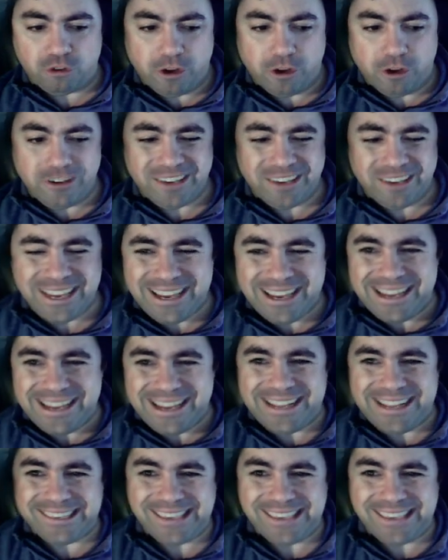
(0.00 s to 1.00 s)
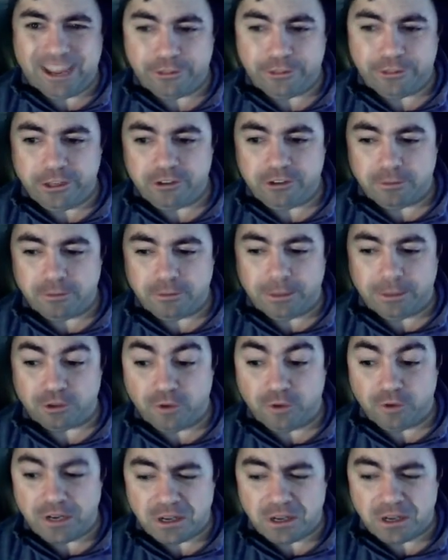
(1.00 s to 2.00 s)
sites in southeast
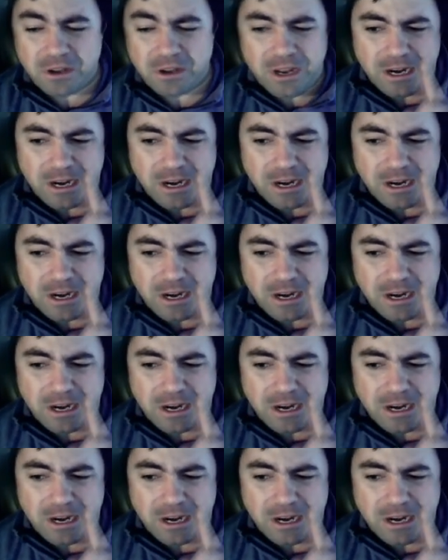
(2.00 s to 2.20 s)
Pennsylvania.